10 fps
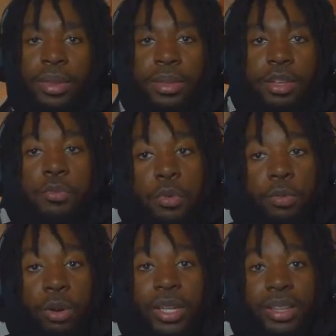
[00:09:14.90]
you
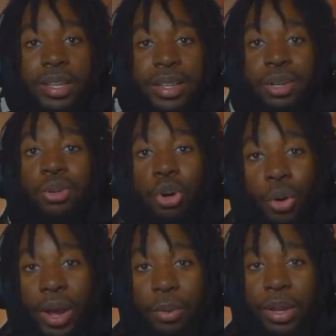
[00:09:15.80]
really think they're going to go
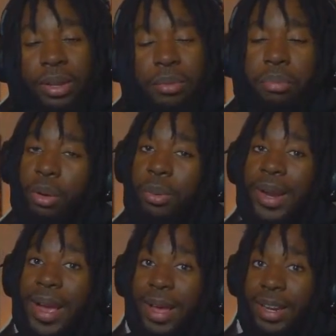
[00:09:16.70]
that way. But in
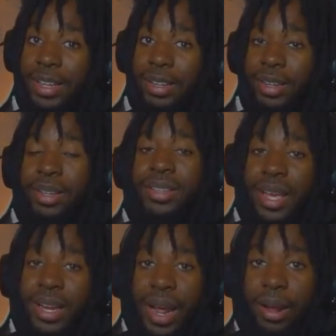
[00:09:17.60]
reality,
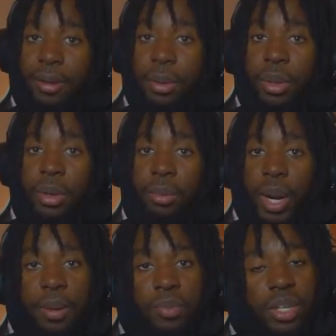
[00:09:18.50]
they not.
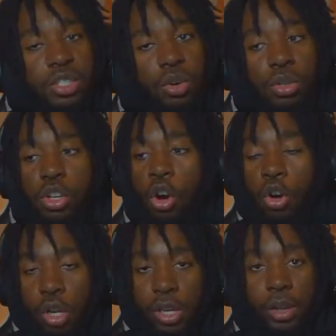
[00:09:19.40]
Right? And so it's
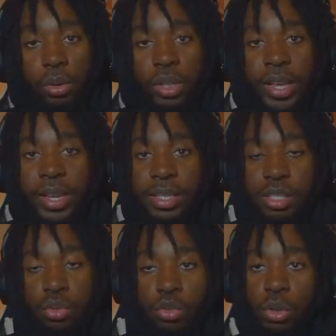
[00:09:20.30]
all the little things as
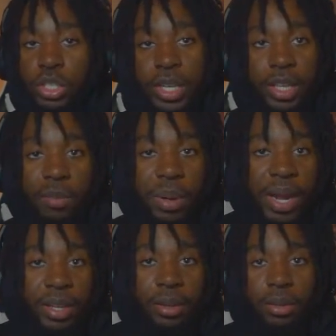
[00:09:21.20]
to which once you get in the
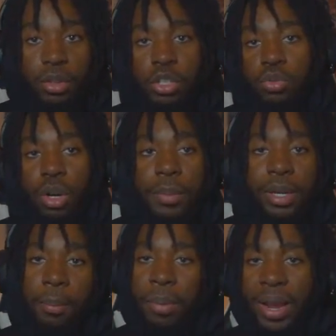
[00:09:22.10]
pocket, you just want to make
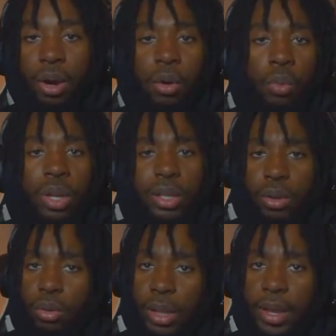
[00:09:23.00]
them bite on one
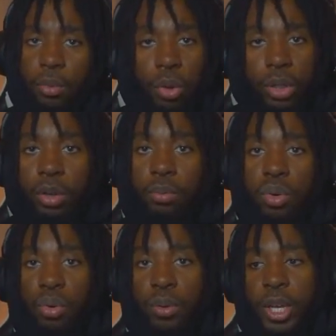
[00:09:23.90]
little thing, one little
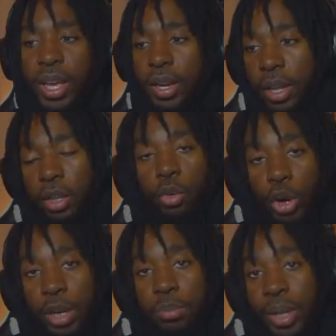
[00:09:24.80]
move. Another
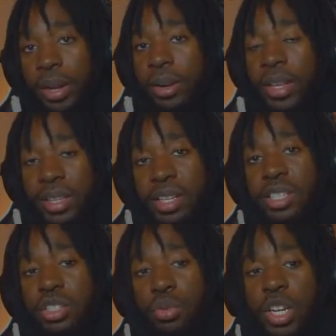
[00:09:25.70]
great player in these
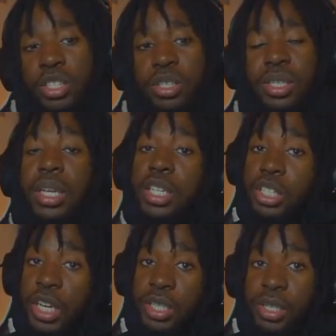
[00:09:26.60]
situations is
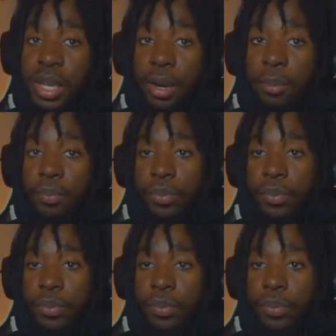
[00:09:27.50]
Jason Tatum.